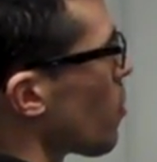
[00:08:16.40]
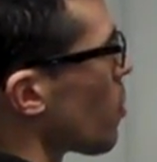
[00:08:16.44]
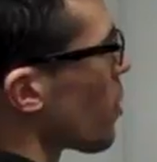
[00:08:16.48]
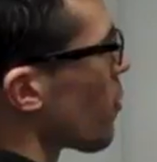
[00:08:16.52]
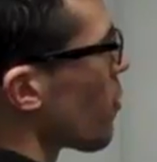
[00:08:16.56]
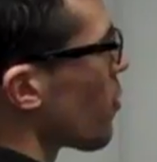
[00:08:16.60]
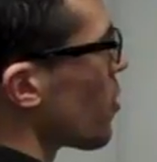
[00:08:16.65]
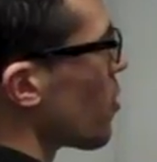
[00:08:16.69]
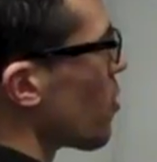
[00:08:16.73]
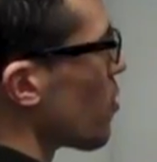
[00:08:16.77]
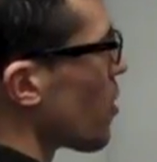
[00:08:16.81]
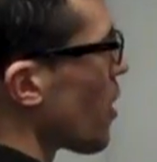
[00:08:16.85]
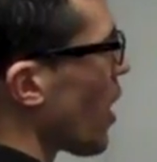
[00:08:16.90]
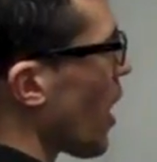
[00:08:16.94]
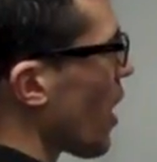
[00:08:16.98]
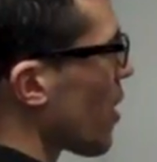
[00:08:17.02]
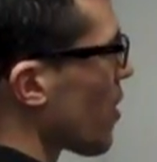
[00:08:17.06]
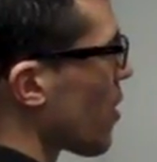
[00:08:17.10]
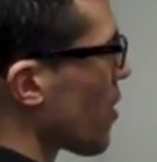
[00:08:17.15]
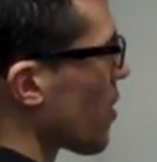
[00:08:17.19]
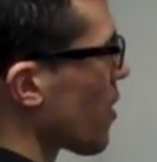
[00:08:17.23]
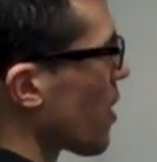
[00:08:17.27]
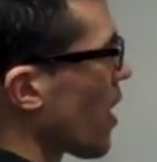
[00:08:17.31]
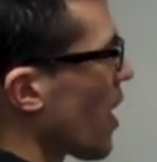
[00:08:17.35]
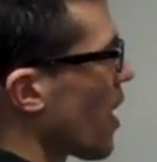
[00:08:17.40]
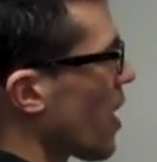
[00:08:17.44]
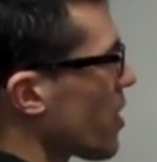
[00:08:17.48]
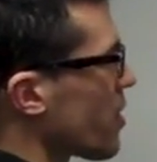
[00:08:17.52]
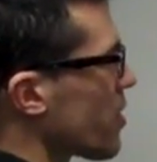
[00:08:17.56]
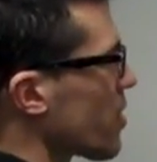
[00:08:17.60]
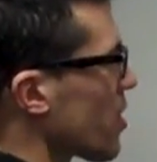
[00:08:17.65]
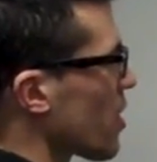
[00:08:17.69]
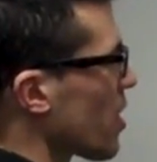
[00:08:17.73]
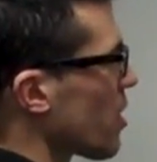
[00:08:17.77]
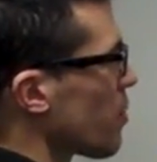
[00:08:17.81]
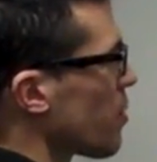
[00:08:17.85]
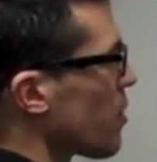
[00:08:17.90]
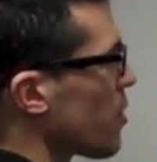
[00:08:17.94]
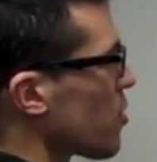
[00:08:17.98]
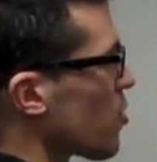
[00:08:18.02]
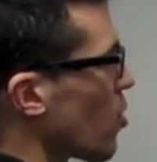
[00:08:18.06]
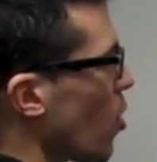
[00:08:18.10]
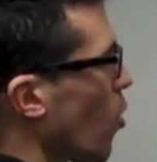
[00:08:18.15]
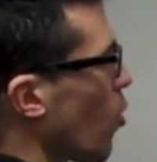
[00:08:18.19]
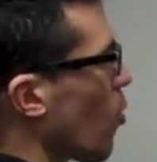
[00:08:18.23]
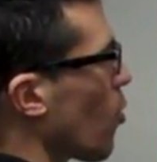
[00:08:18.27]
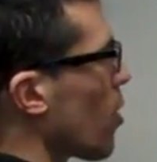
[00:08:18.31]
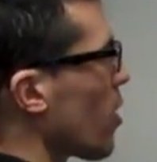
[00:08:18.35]
But if we do that, then the end's going to be
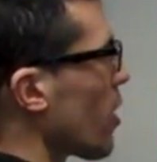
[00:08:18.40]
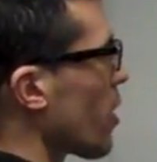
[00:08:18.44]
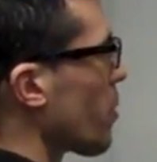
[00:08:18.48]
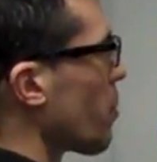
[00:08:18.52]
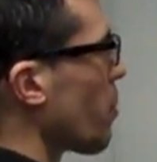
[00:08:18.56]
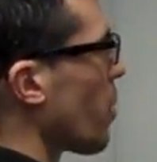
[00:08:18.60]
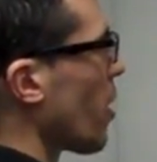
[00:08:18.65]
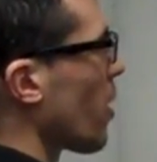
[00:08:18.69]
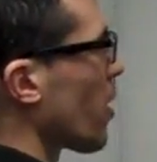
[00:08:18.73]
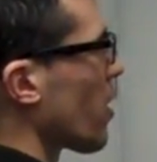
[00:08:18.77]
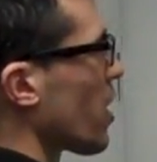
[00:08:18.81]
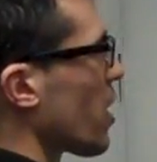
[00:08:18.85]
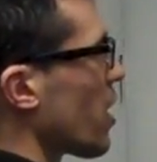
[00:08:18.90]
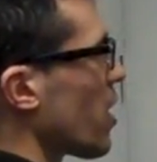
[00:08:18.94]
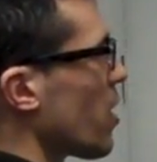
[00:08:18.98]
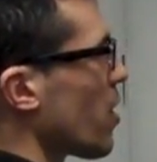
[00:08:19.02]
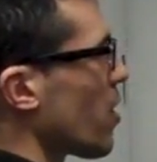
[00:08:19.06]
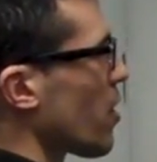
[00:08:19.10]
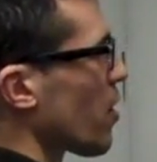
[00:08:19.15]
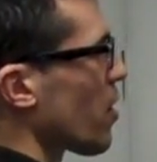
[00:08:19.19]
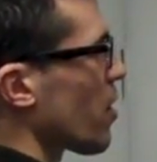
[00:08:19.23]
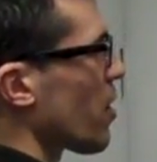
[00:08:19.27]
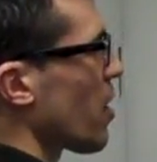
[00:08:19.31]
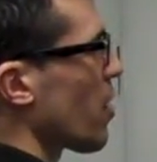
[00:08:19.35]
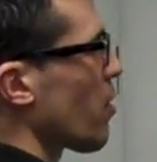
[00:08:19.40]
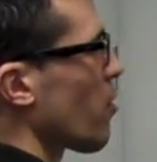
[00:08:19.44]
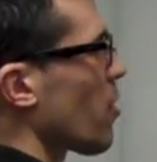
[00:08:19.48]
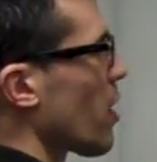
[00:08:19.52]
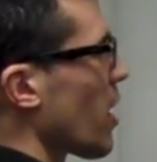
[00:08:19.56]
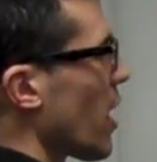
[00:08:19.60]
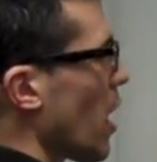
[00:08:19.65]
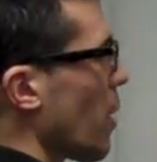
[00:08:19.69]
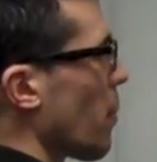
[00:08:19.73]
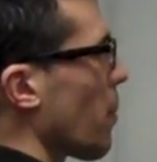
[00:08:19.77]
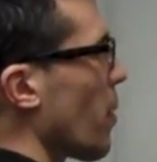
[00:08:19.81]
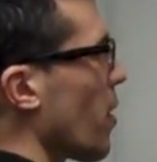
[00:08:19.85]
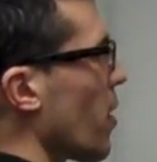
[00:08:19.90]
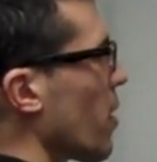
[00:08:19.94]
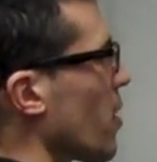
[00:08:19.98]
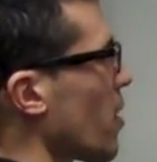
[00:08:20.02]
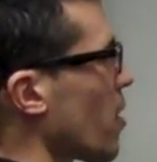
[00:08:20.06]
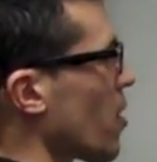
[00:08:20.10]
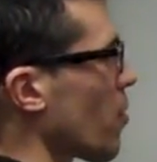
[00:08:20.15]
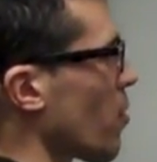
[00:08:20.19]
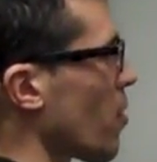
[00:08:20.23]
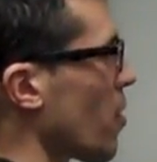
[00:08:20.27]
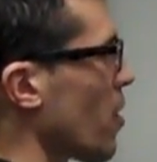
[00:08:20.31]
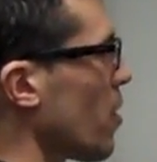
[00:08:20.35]
totally bonded here, and it can't bond
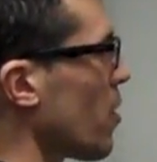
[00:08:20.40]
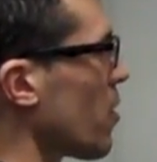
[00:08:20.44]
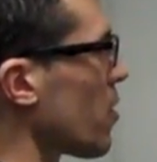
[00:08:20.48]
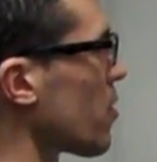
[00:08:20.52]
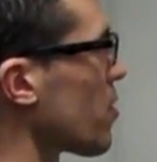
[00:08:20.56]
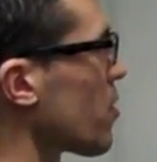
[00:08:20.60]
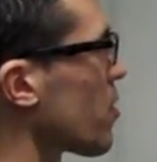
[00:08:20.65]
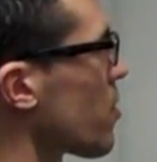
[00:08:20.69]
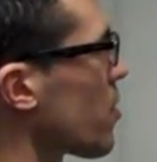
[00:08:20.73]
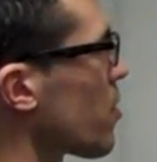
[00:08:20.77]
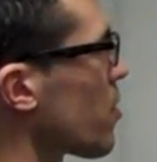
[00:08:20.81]
anywhere else.